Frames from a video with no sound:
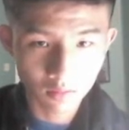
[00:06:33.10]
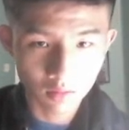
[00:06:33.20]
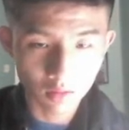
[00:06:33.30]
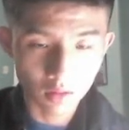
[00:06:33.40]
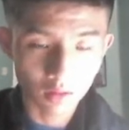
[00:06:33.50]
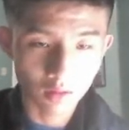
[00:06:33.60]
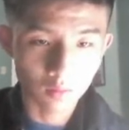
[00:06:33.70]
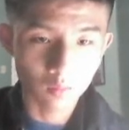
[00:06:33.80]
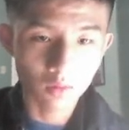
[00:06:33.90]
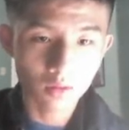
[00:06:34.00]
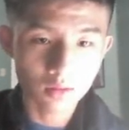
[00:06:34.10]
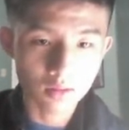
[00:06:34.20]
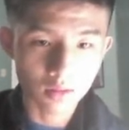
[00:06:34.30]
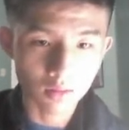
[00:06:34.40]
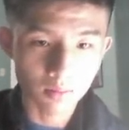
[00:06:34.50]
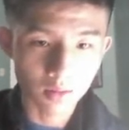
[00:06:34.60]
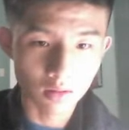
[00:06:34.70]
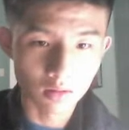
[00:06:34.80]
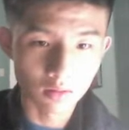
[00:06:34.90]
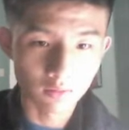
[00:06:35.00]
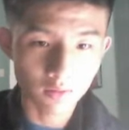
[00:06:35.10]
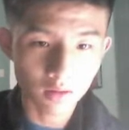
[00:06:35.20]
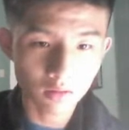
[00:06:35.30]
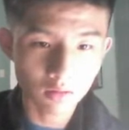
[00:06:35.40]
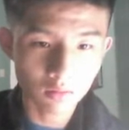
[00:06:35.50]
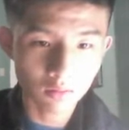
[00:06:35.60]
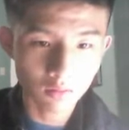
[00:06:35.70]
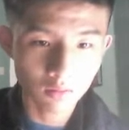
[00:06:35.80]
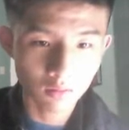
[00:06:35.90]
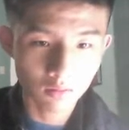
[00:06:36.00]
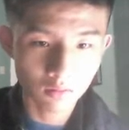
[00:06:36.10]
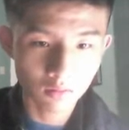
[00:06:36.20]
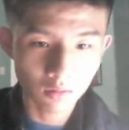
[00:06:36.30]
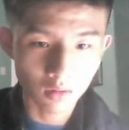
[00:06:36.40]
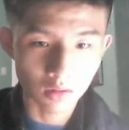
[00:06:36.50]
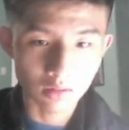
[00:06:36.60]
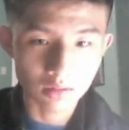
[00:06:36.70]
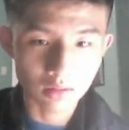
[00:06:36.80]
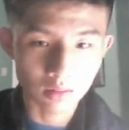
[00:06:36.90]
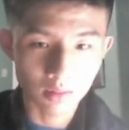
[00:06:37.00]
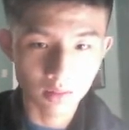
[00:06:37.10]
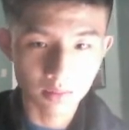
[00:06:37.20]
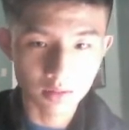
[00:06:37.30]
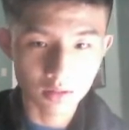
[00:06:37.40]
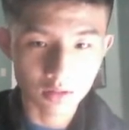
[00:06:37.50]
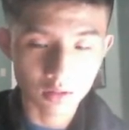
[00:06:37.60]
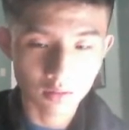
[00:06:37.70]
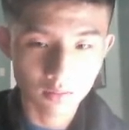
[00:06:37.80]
and one is going to be the value, and this is going to be the position.